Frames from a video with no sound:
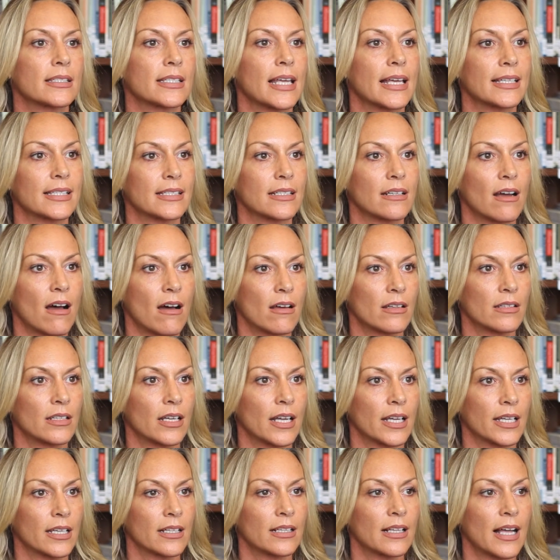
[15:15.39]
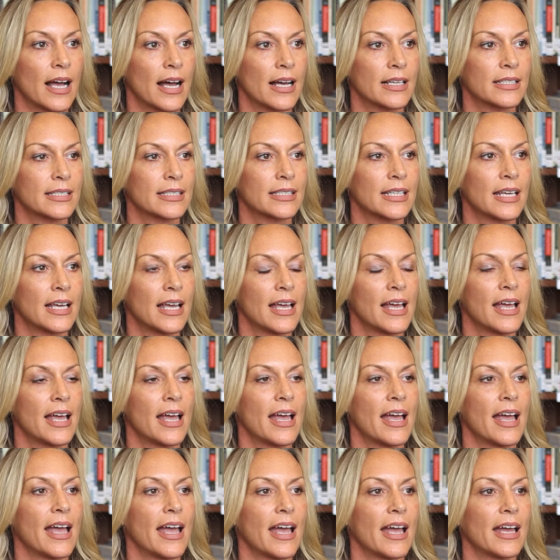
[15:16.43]
as an online class,
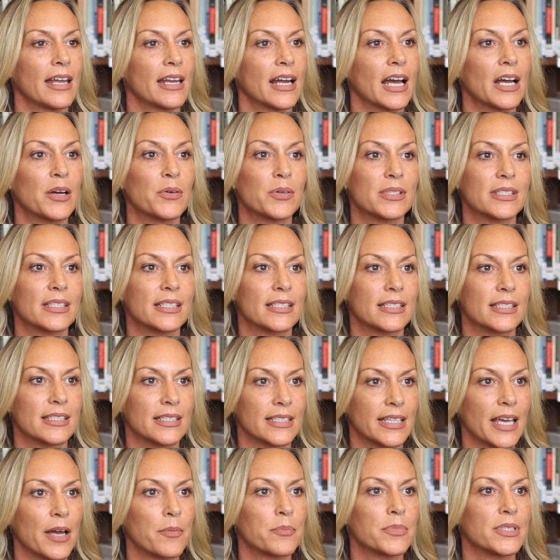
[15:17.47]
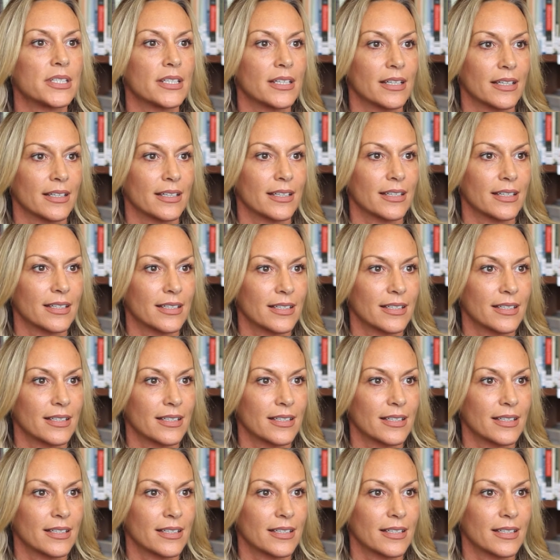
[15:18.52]
and I was a skeptic.